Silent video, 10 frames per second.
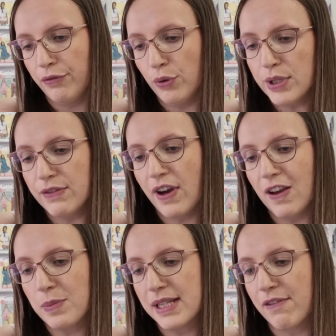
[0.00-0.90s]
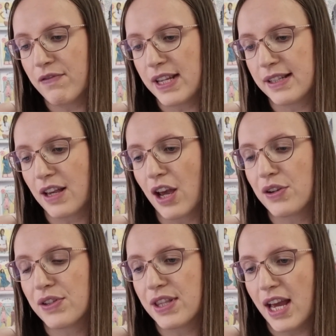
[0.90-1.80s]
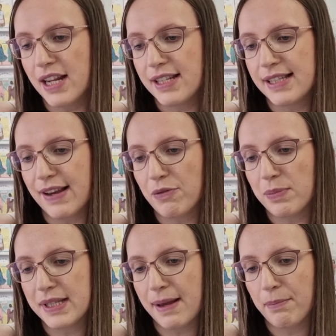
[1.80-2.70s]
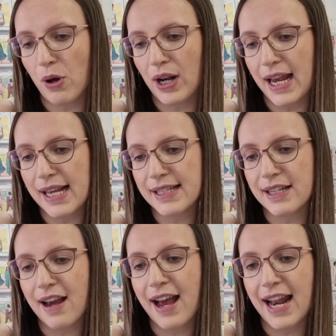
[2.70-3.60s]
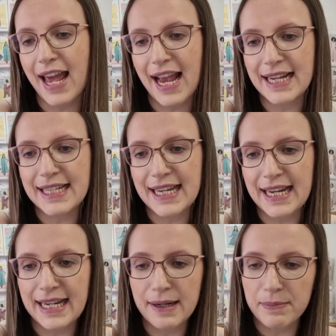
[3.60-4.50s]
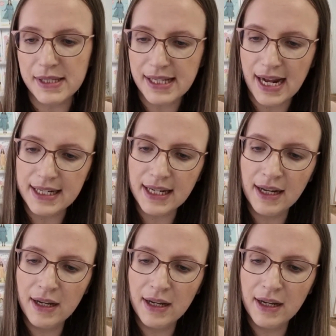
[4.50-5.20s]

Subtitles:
45% viscose, 37% polyester and 18%